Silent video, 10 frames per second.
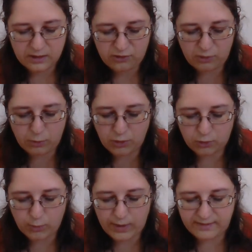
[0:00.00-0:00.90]
she would
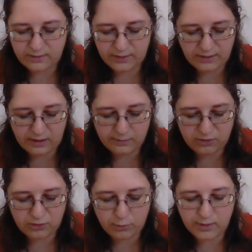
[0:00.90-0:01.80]
not wait till the time
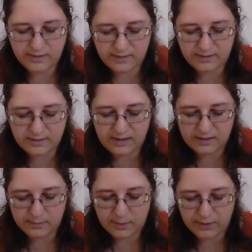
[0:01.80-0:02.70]
she had appointed to see
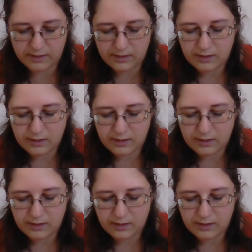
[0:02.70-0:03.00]
his mother,